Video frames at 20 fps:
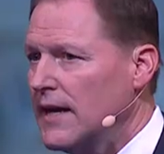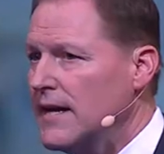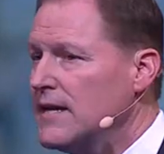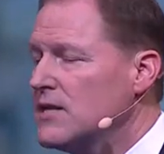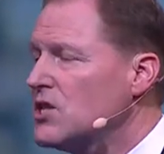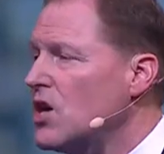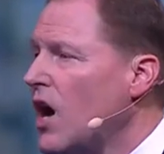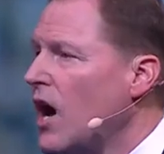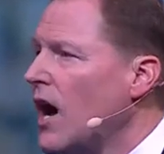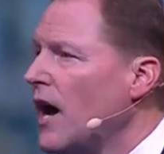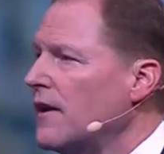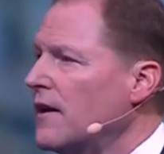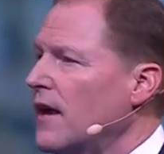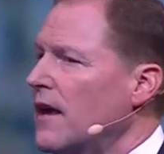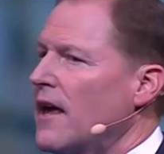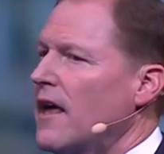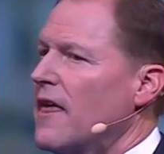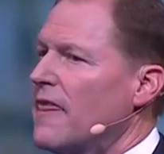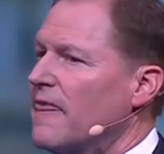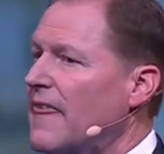he
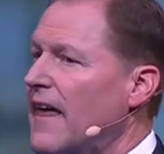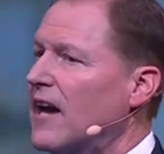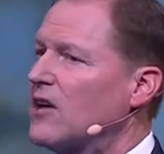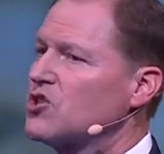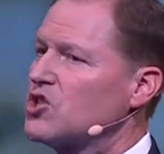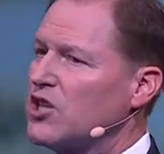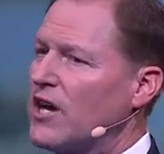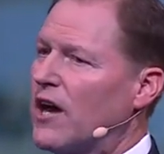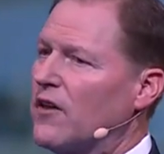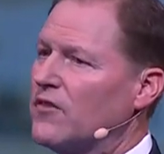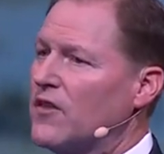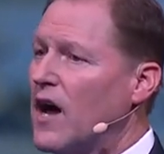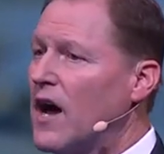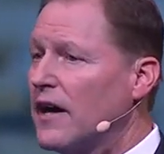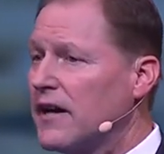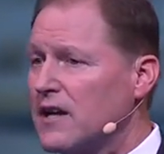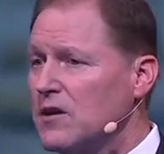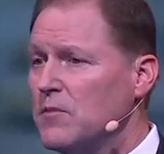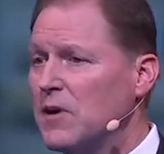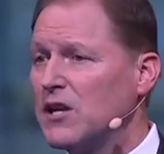taught, "Thou shalt
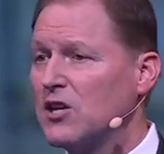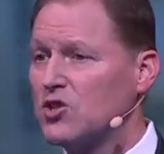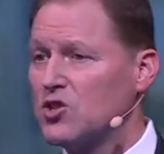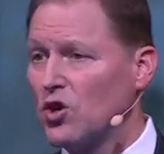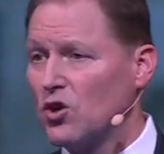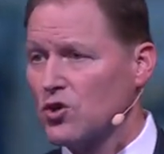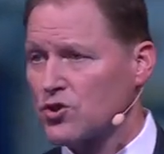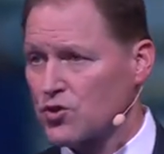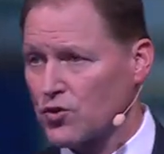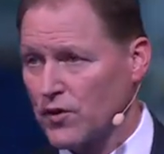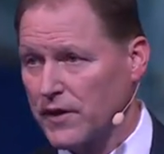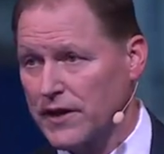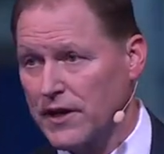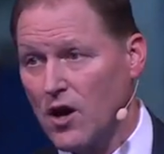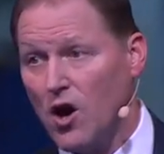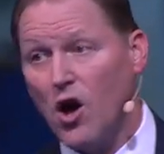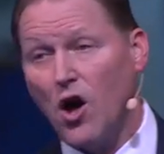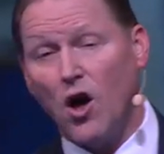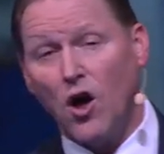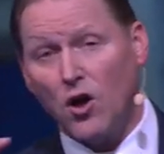not commit adultery,"
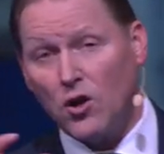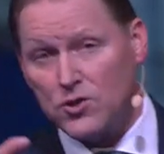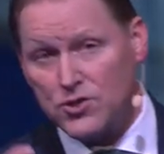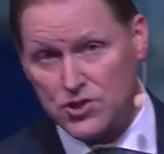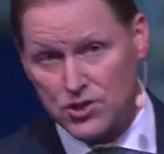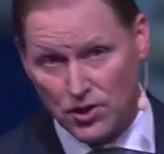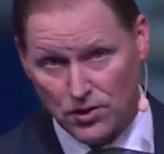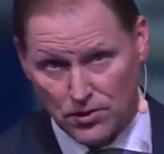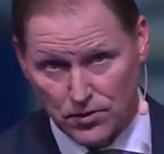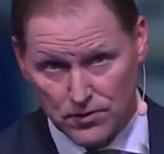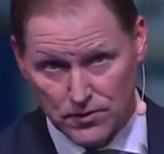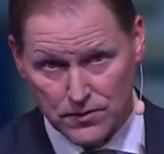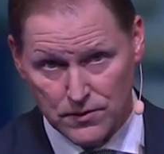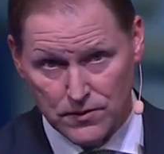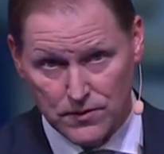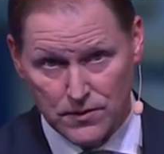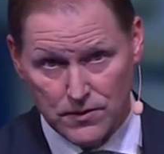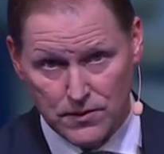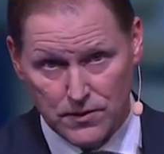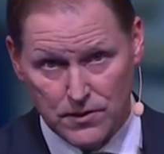also
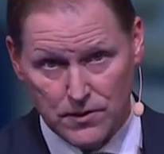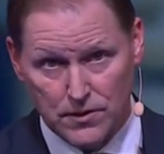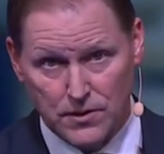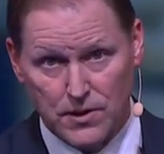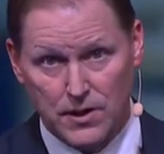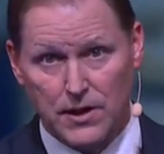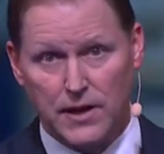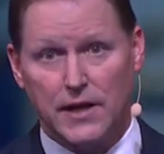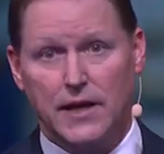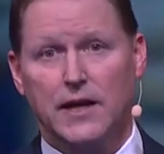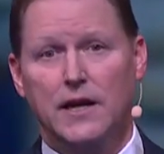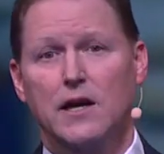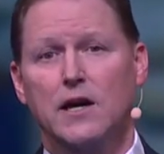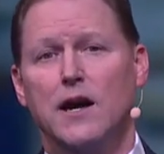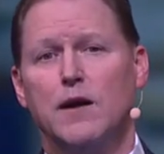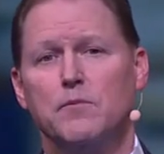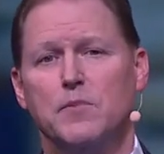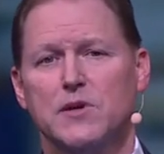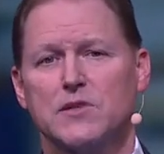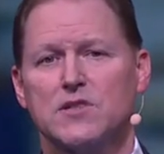
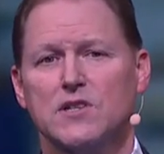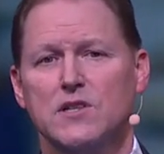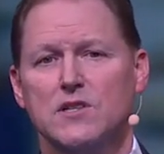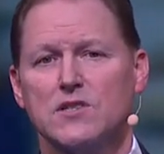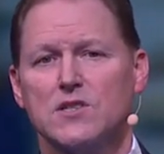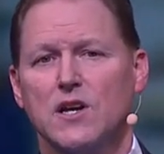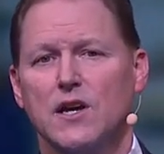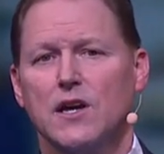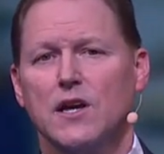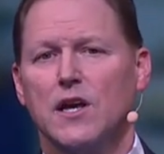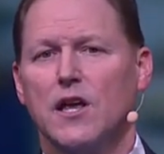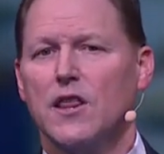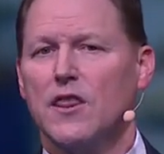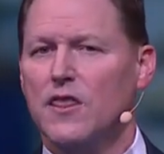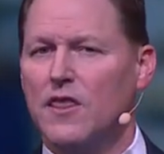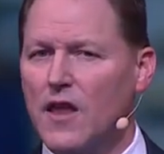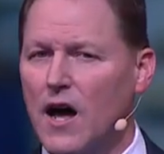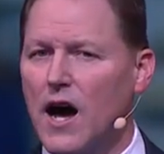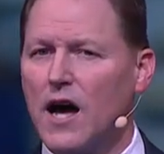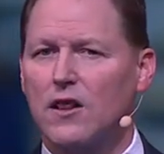encompasses
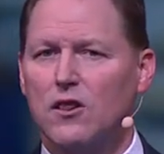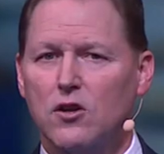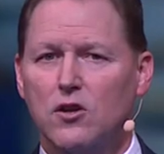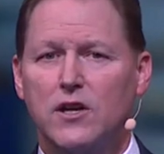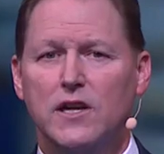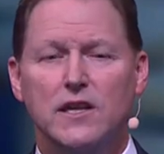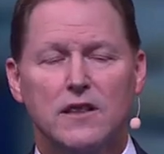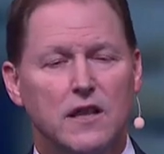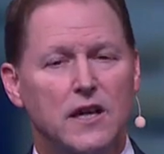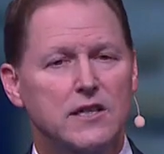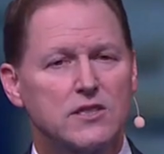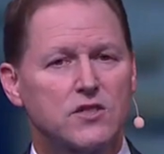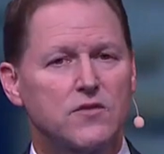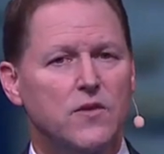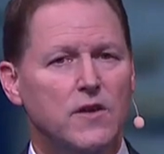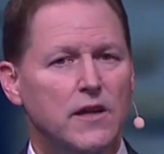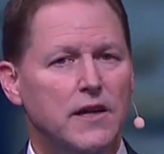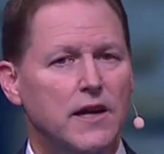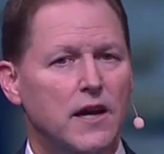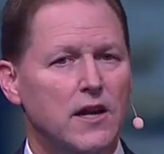not looking
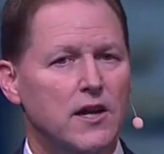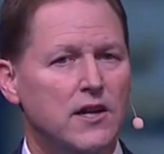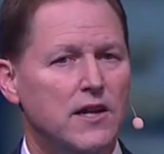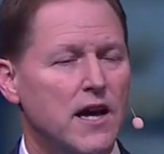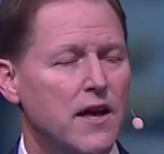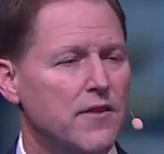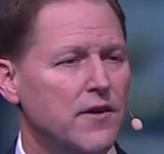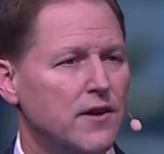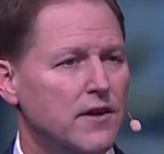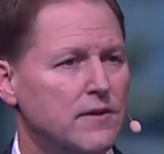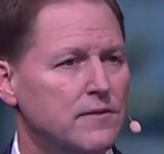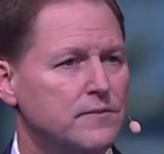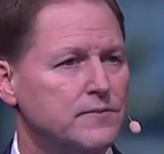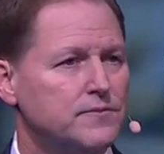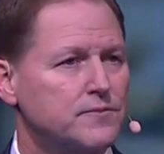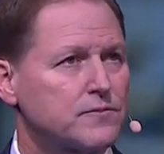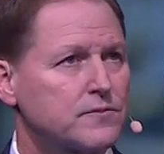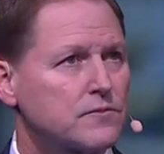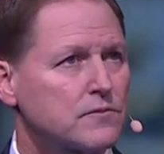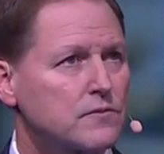lustfully on another.
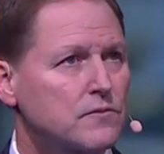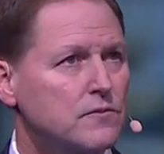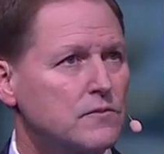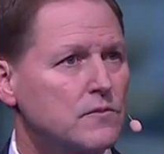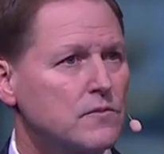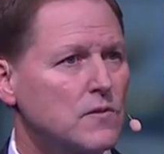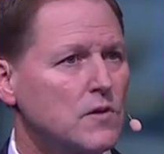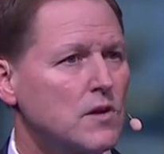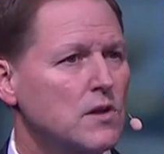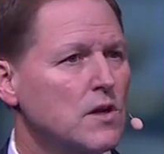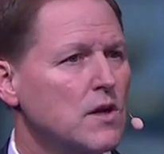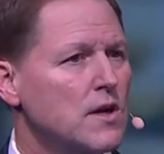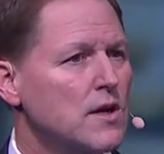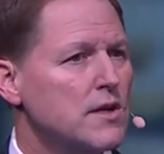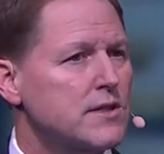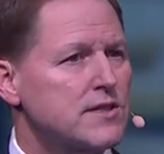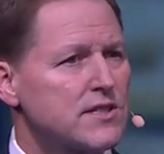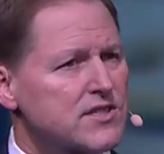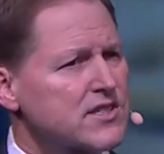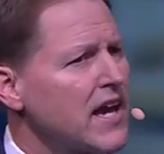
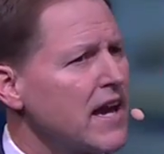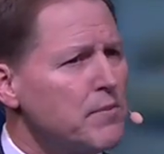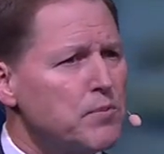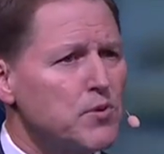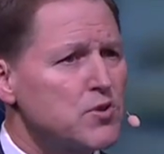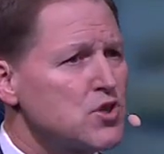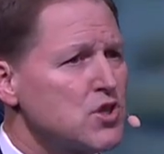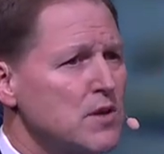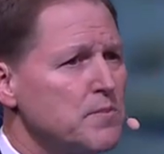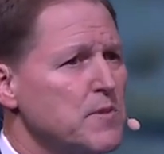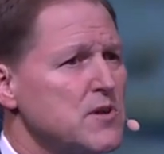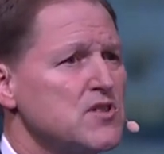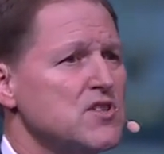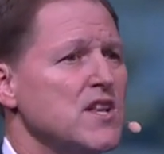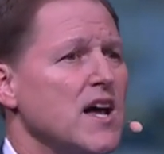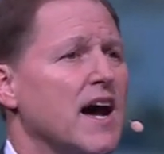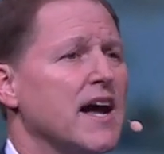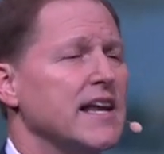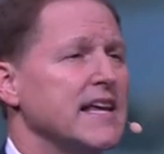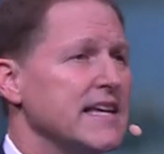Discipleship is
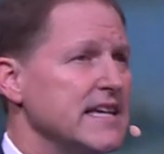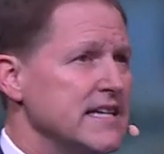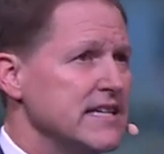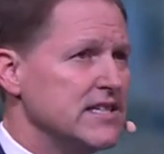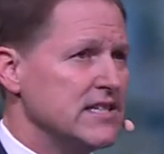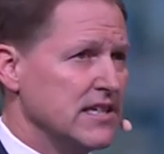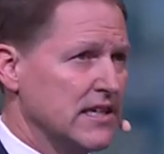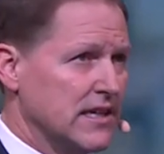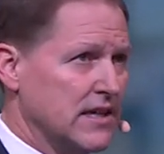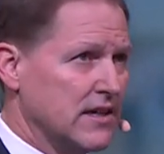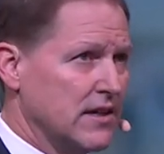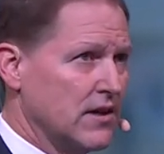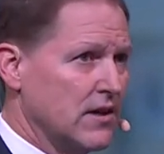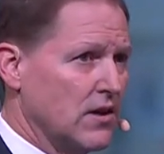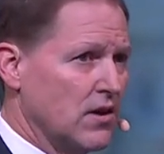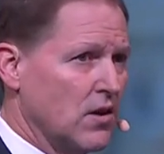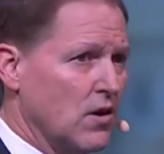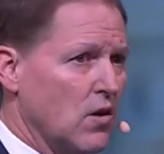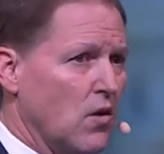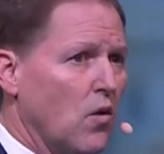not easy
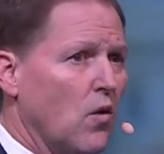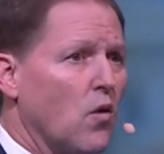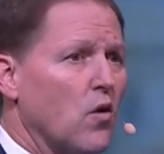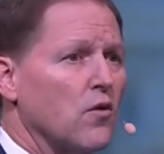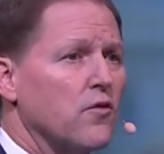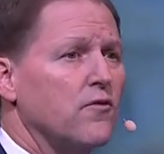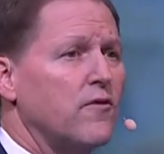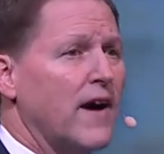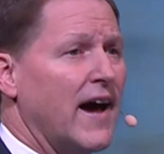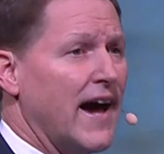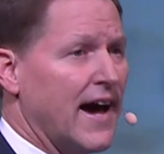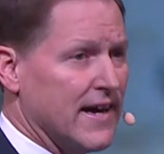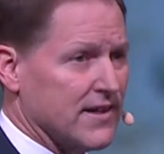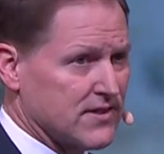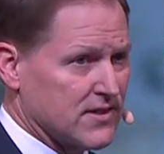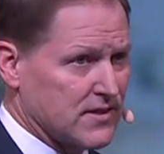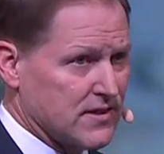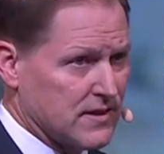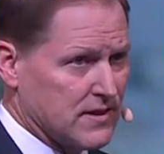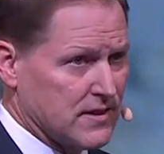or
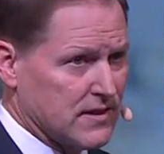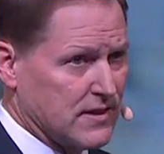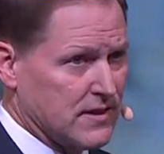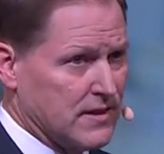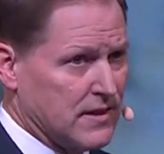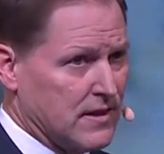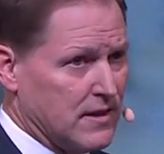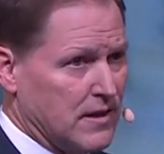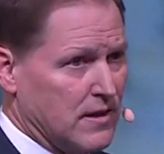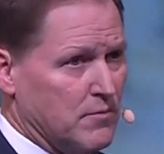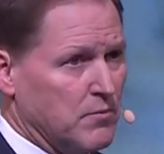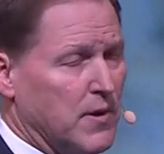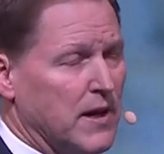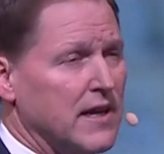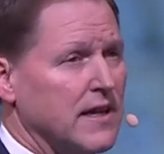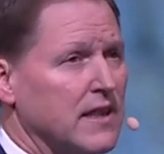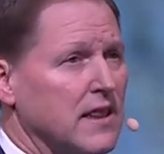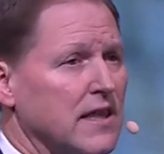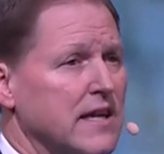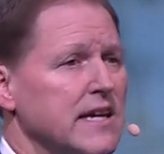fast,
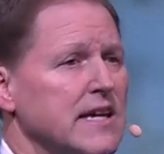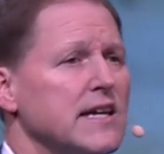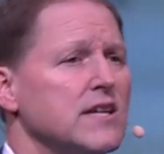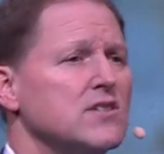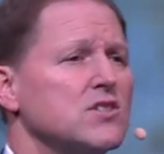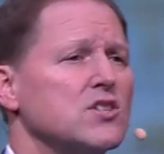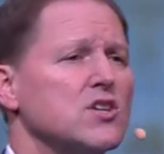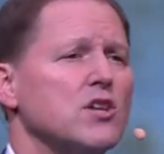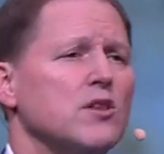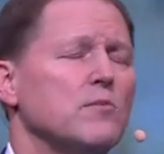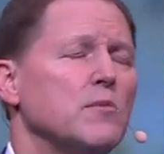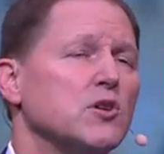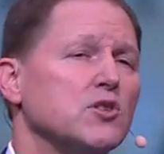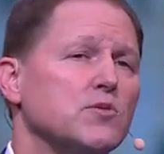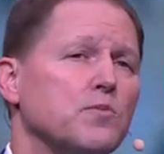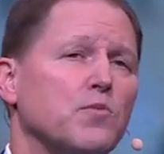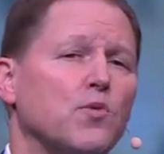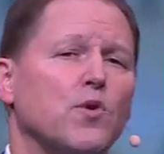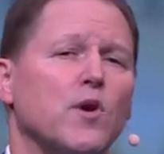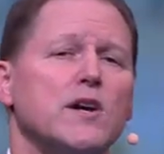but it leads to the
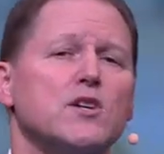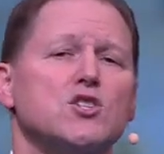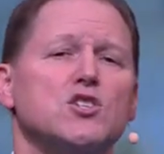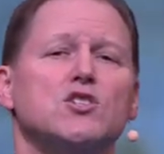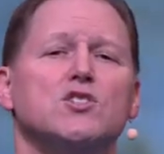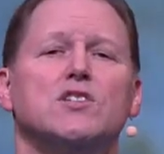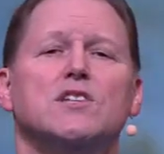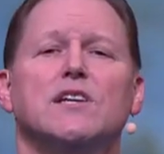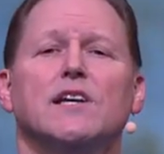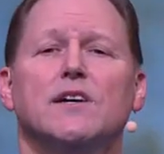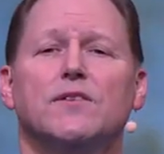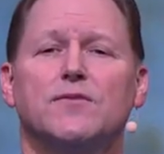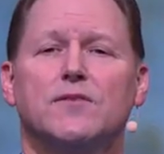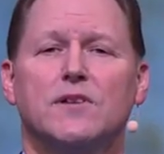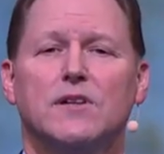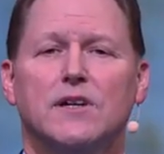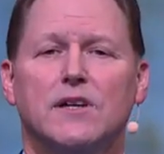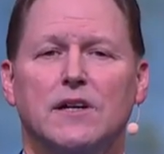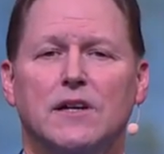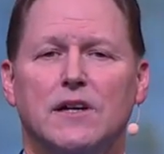most precious
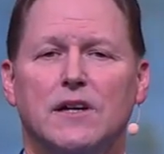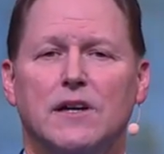gift